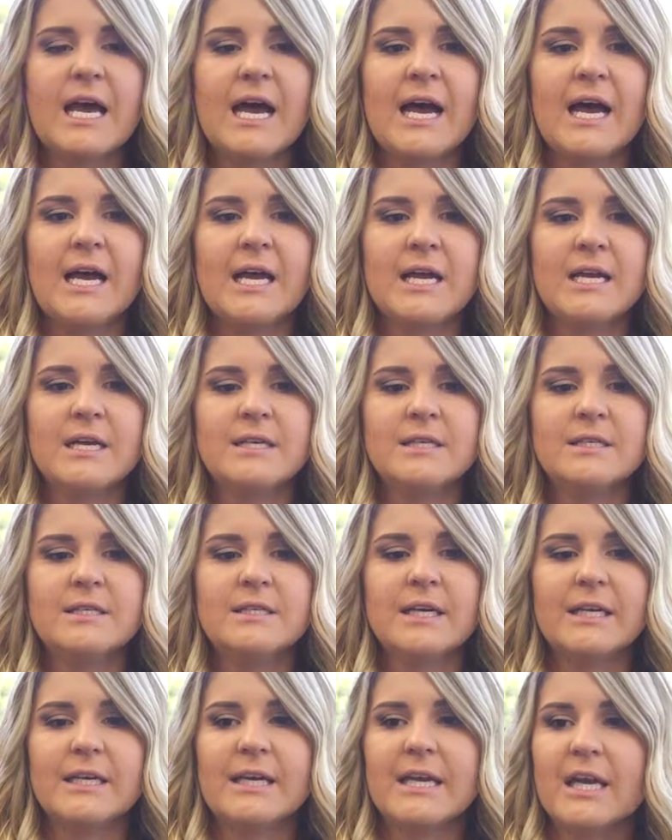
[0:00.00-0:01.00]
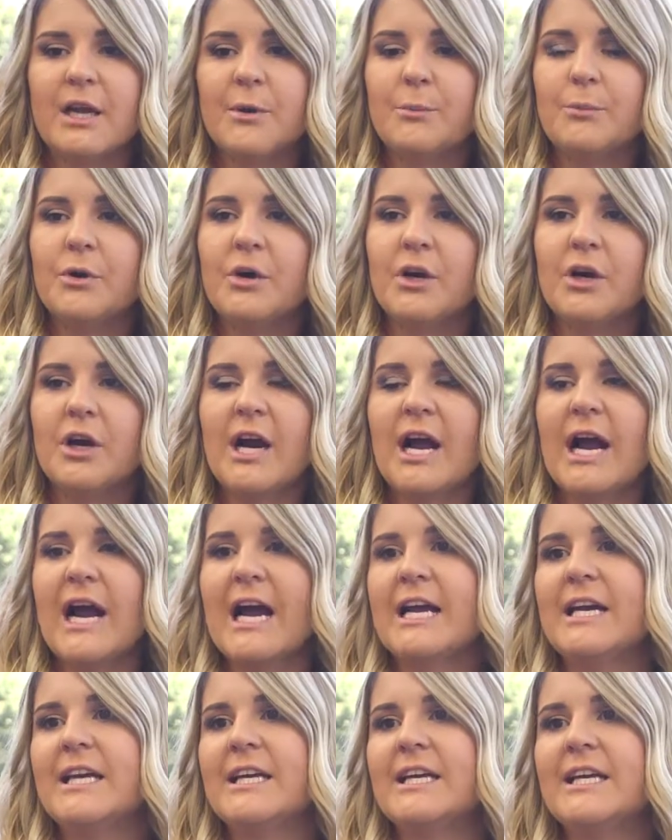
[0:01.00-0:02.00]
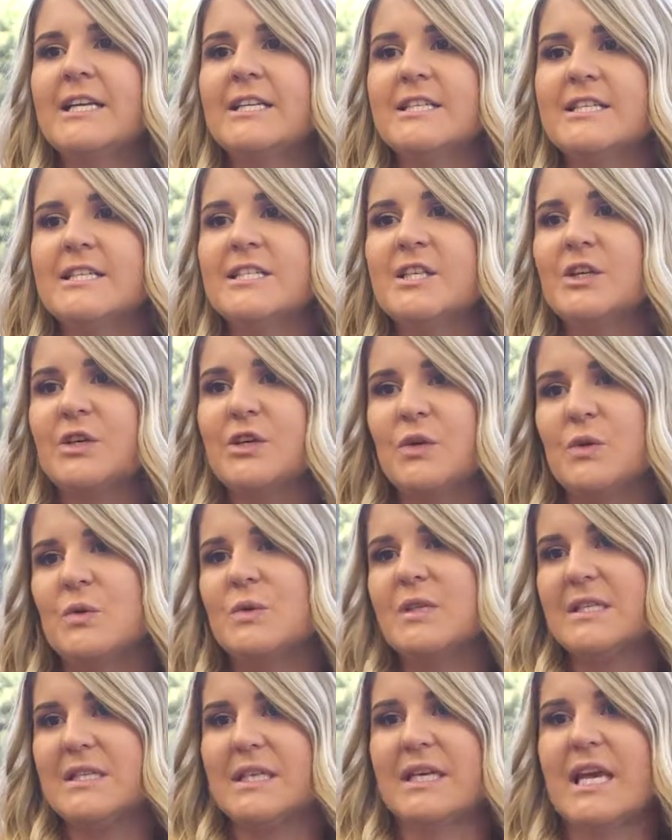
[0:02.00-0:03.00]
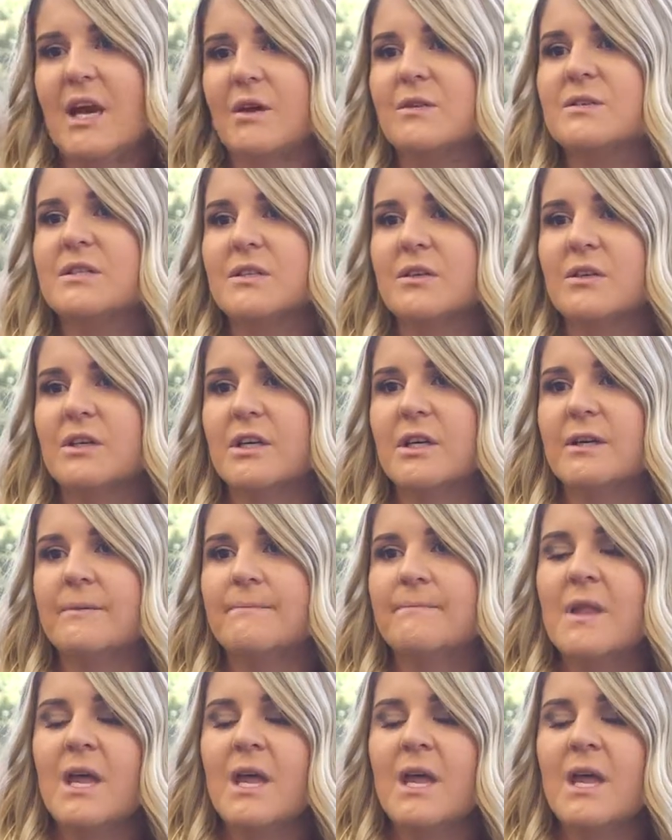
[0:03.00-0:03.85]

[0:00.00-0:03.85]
as a camper I can still use as a counselor.